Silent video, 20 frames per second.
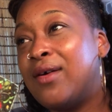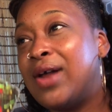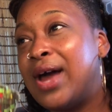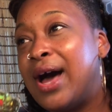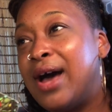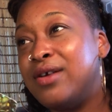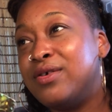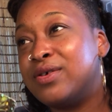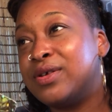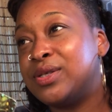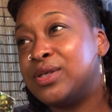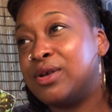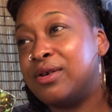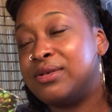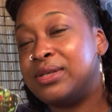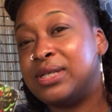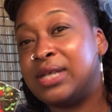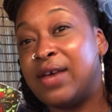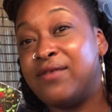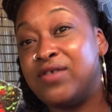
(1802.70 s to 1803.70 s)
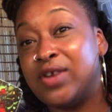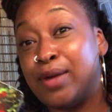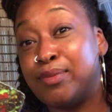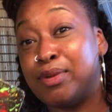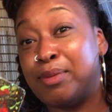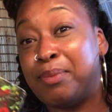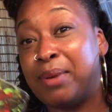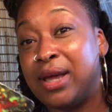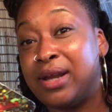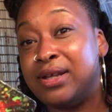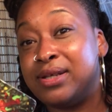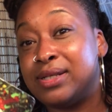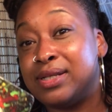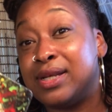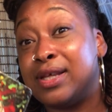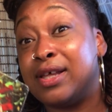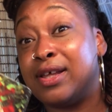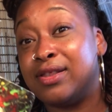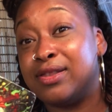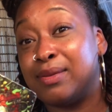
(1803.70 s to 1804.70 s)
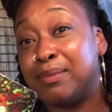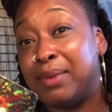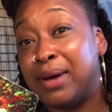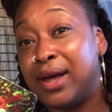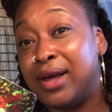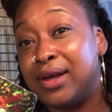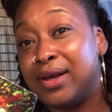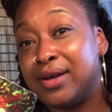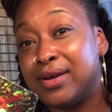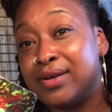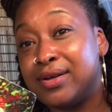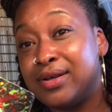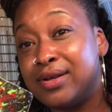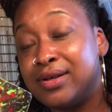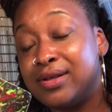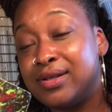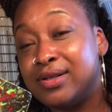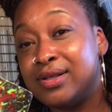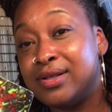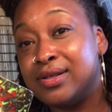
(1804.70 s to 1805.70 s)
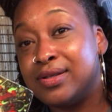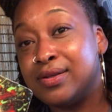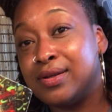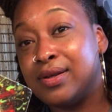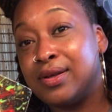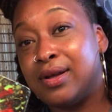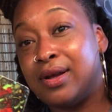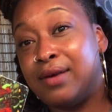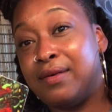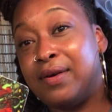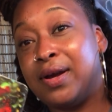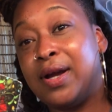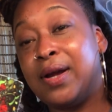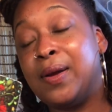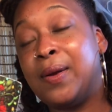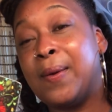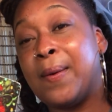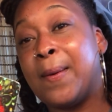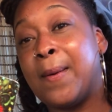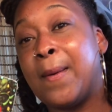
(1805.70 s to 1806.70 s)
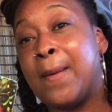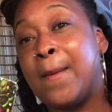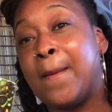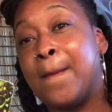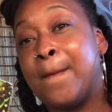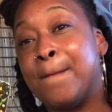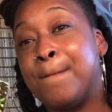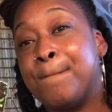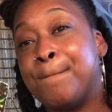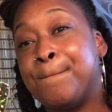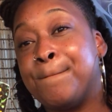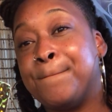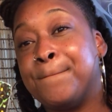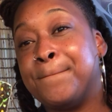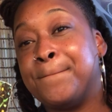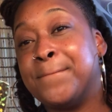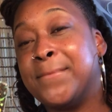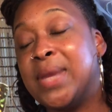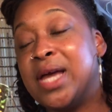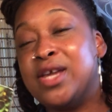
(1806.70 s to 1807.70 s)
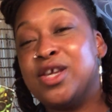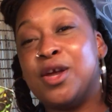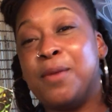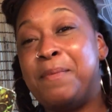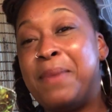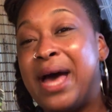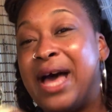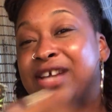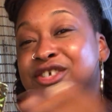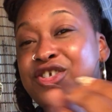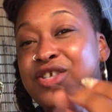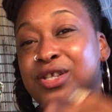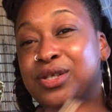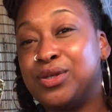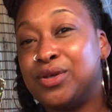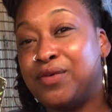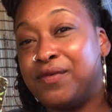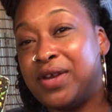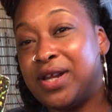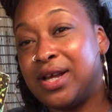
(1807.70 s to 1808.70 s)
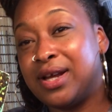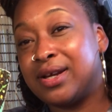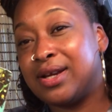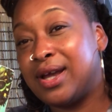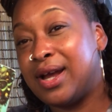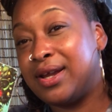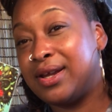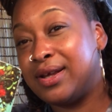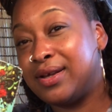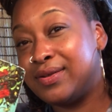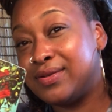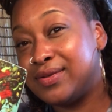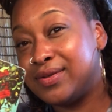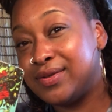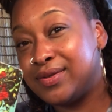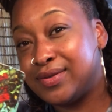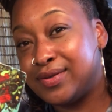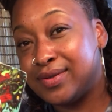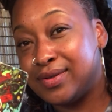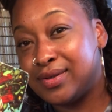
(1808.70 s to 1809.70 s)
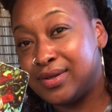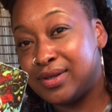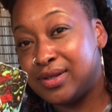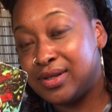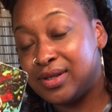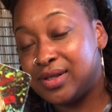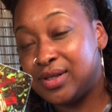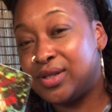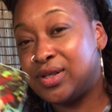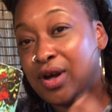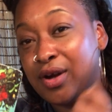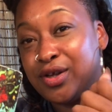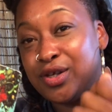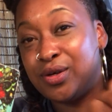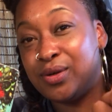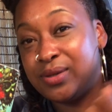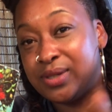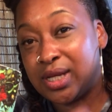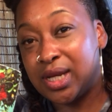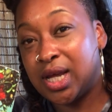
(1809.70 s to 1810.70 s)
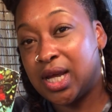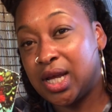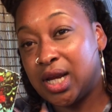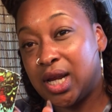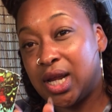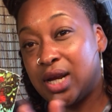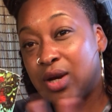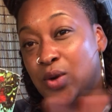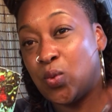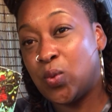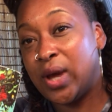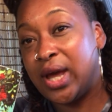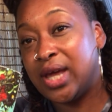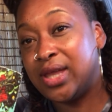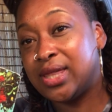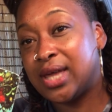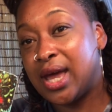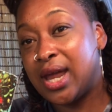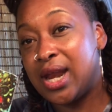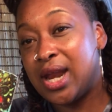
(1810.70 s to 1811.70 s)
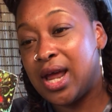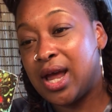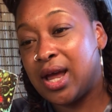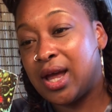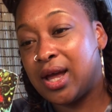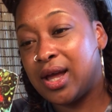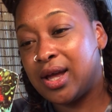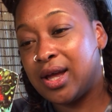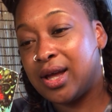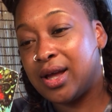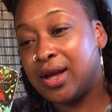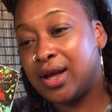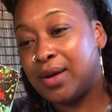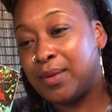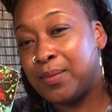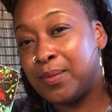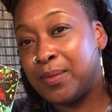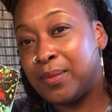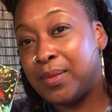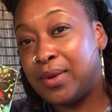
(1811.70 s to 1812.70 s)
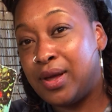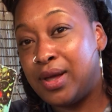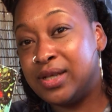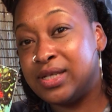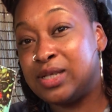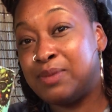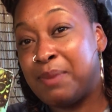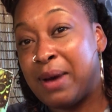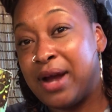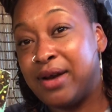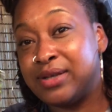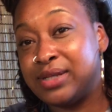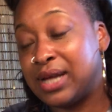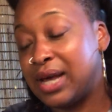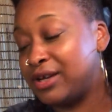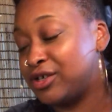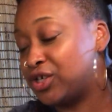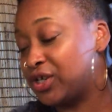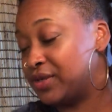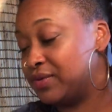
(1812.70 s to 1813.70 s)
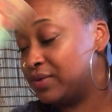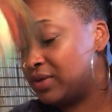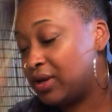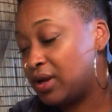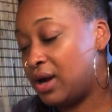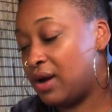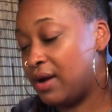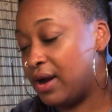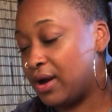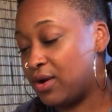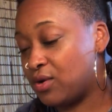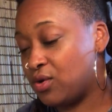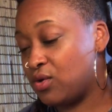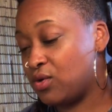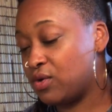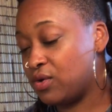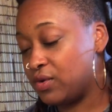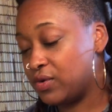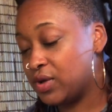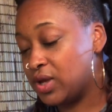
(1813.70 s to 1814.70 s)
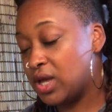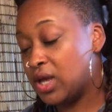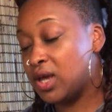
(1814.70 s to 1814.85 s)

out how you can start saving up the pennies to get the bike. All right? Your passion is already ignited. Start using it in a way that inspires action. All right, cool.